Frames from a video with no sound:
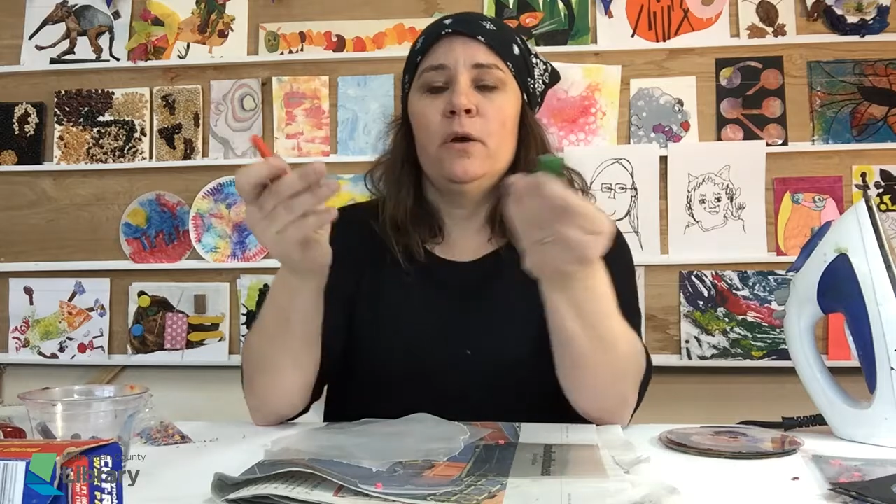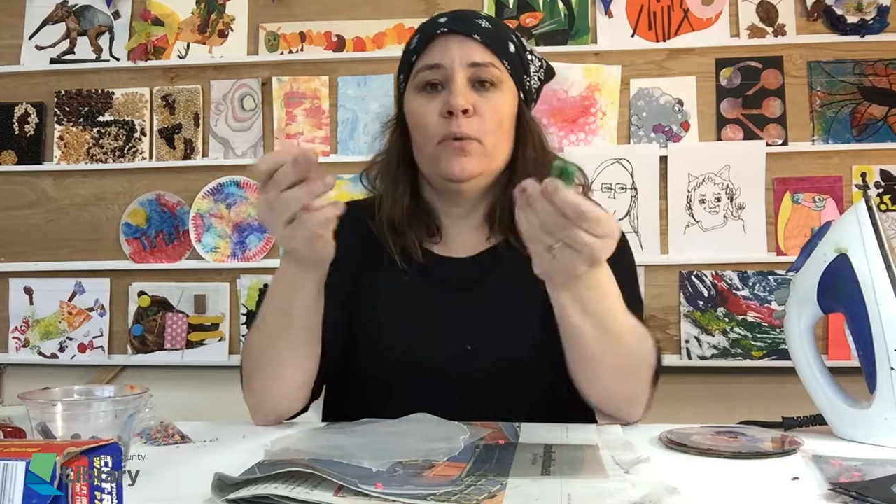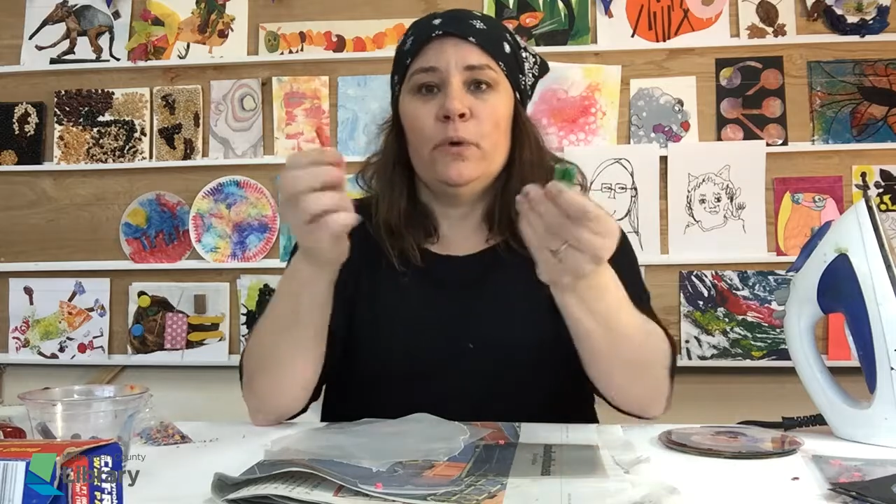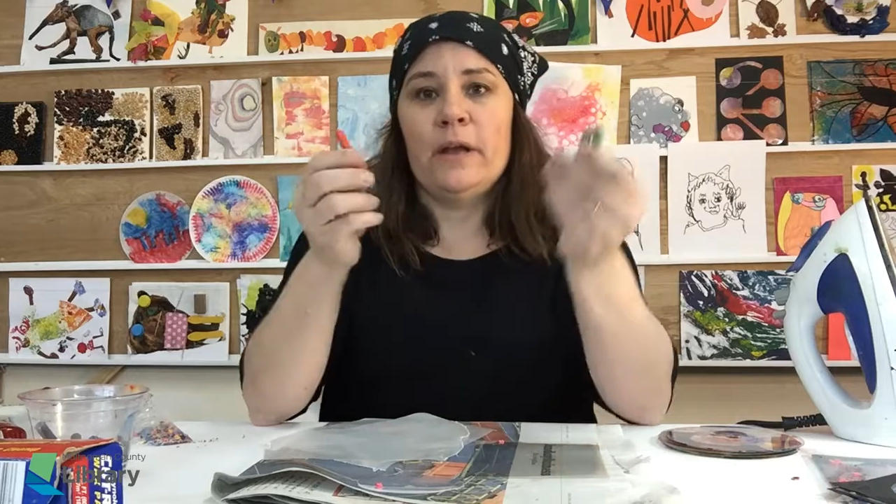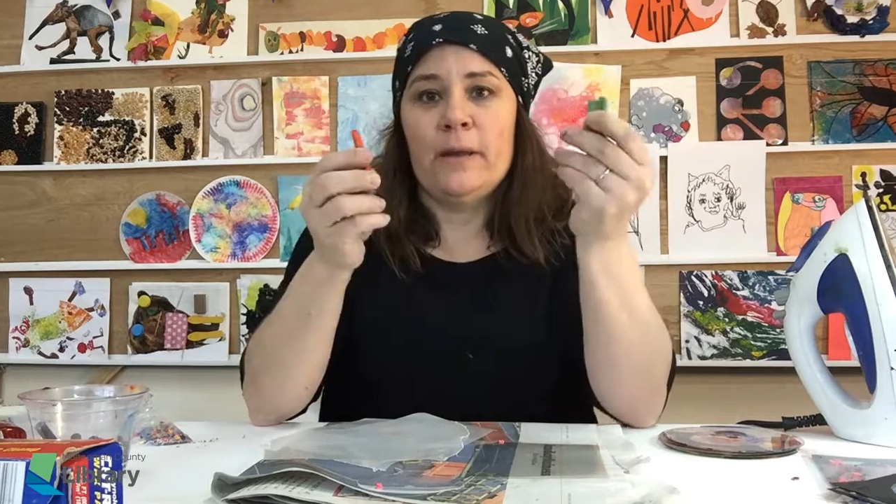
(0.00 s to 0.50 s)

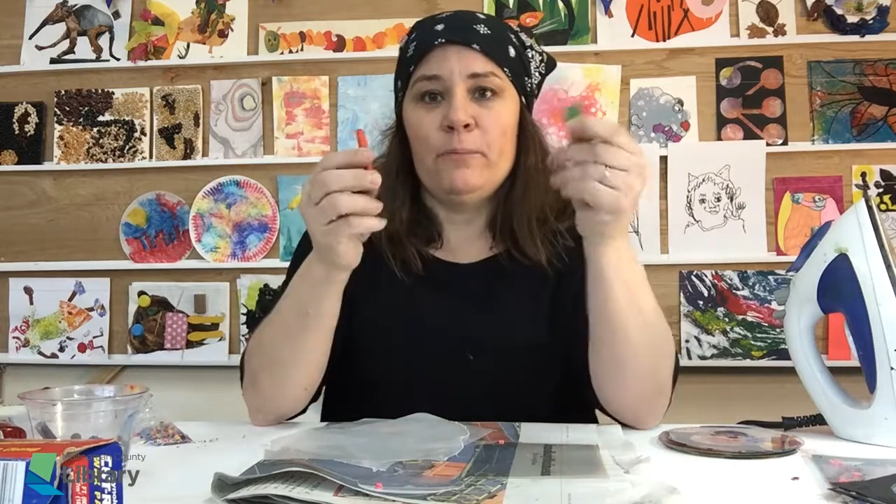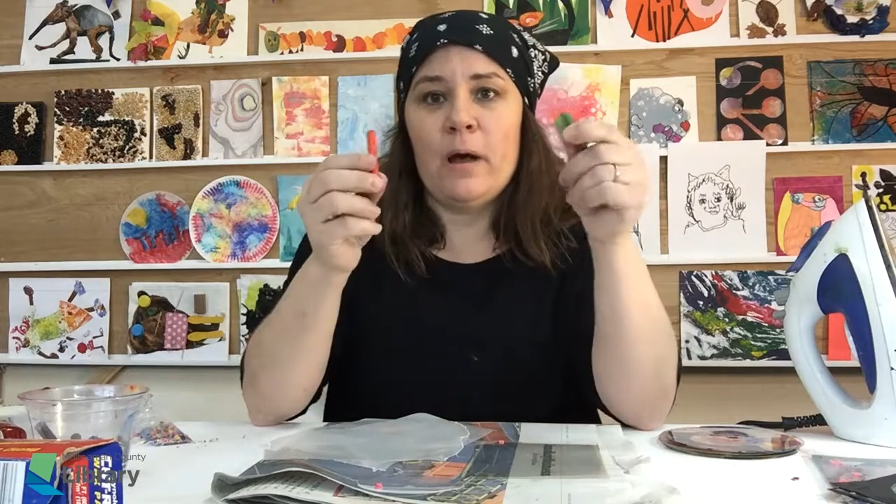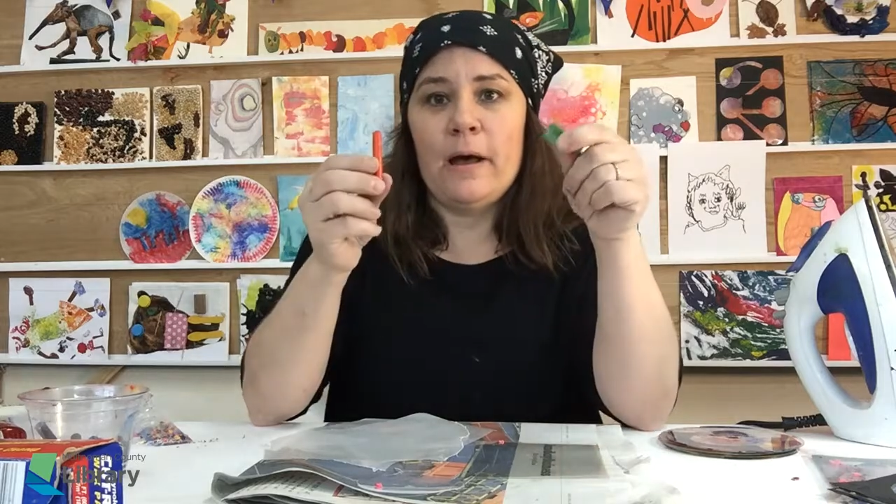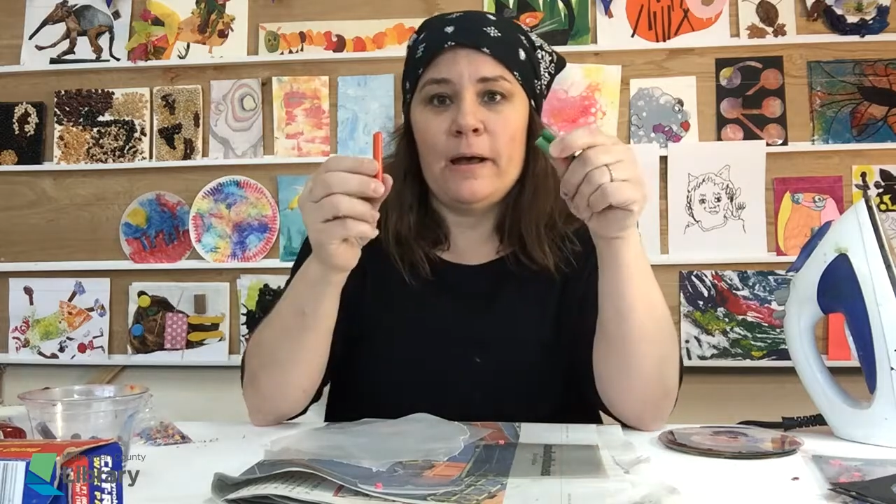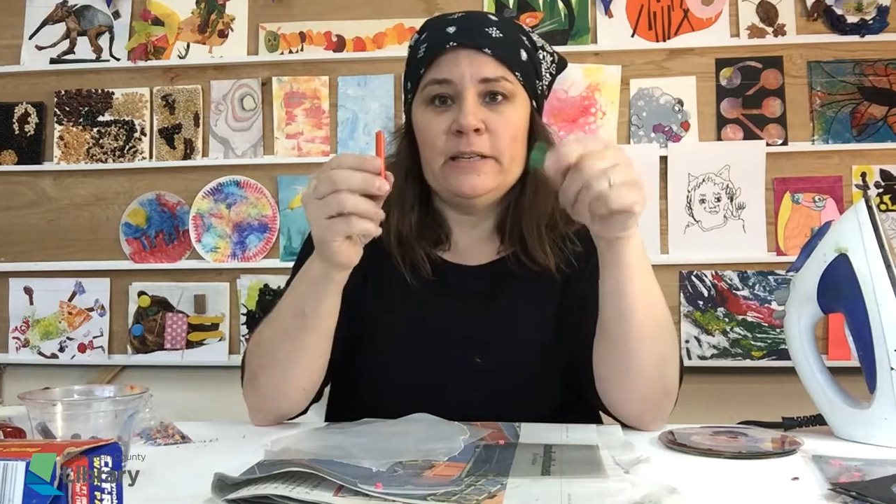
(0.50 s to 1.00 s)
When I'm
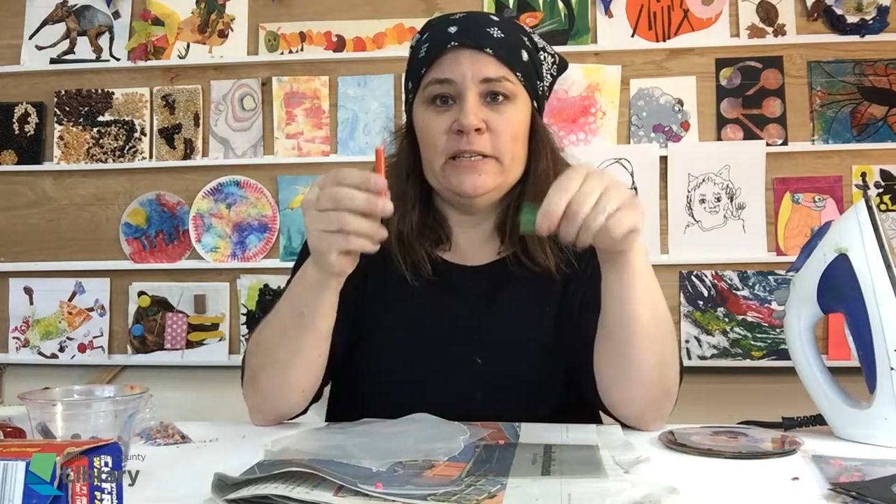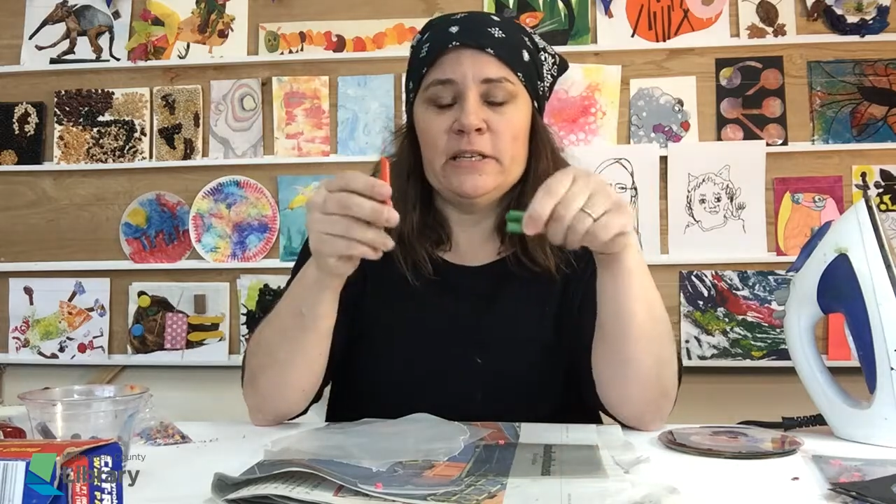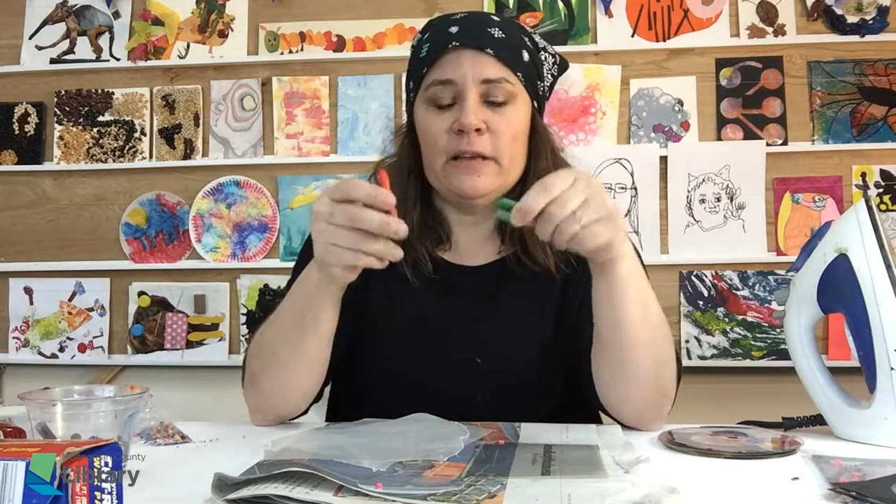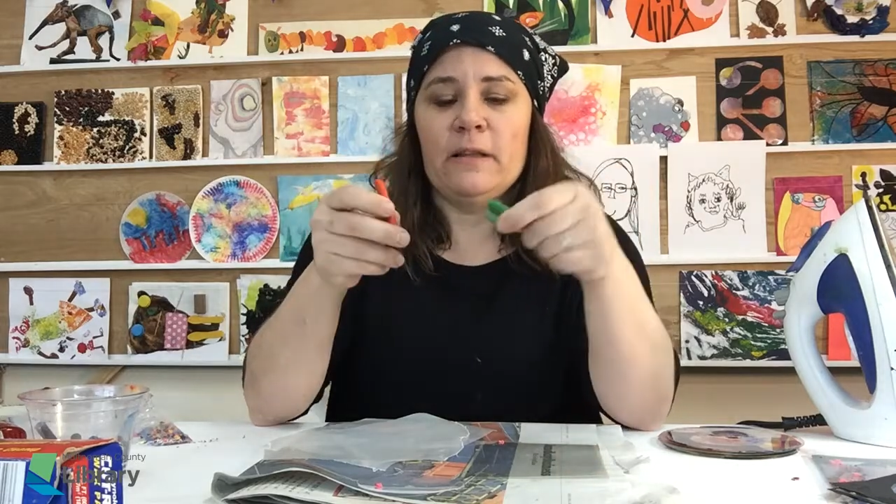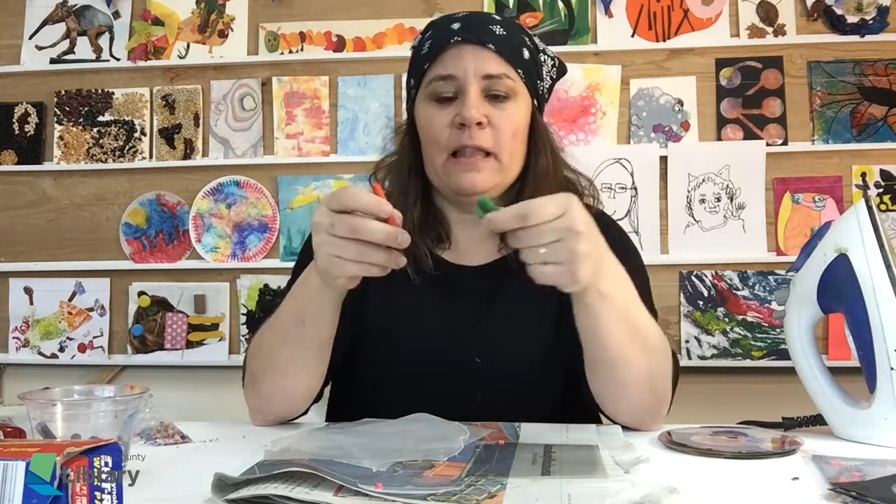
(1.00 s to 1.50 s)
uh,
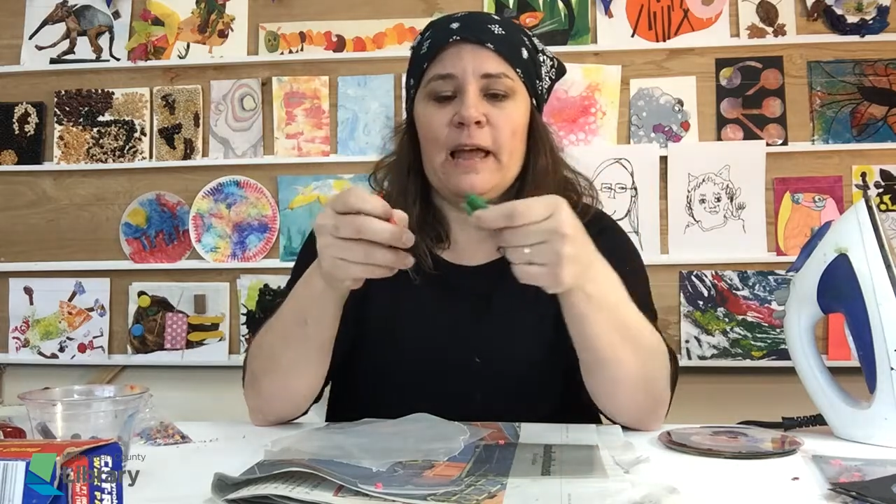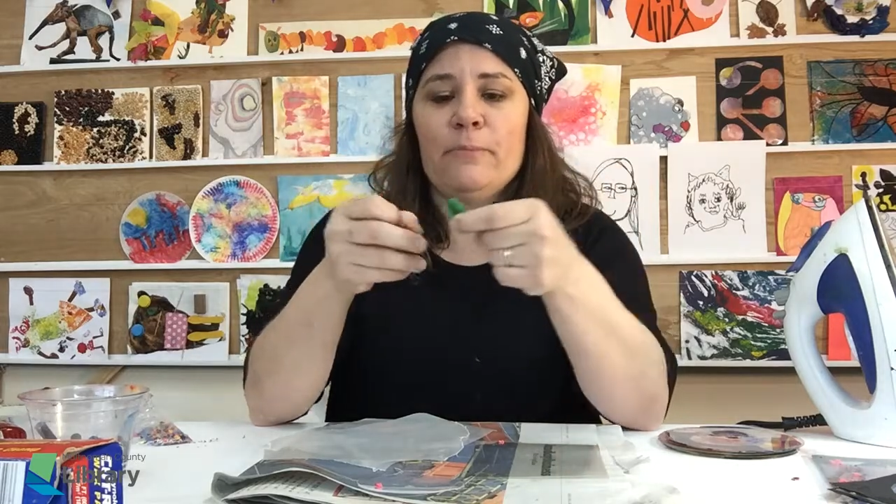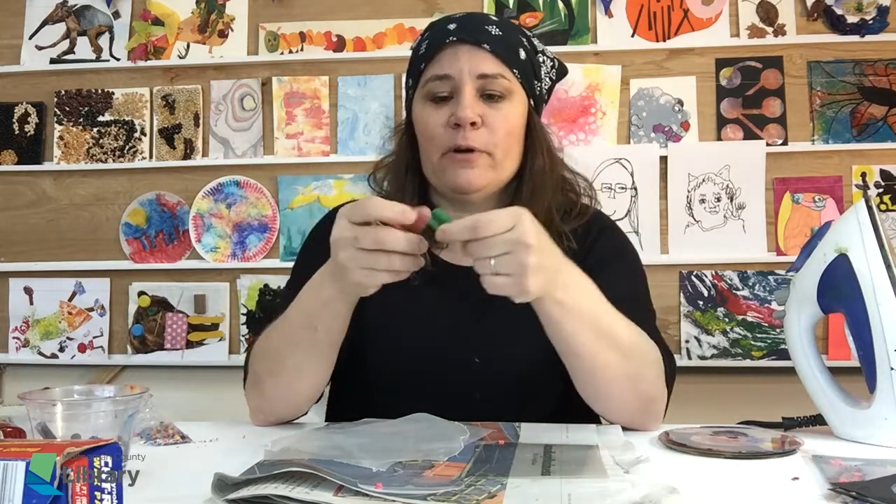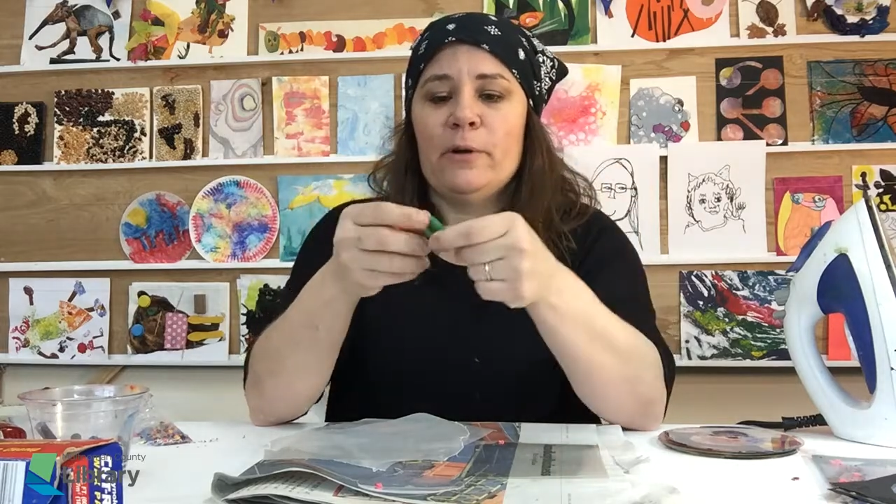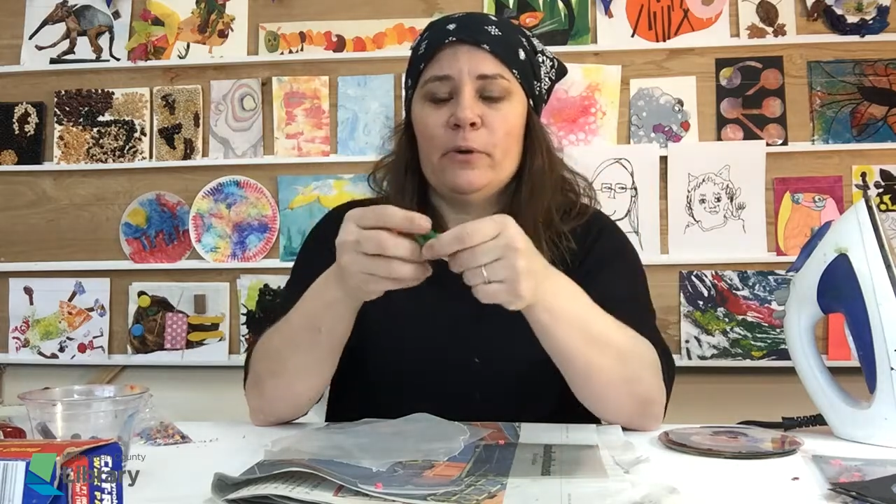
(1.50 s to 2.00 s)
teaching at the library,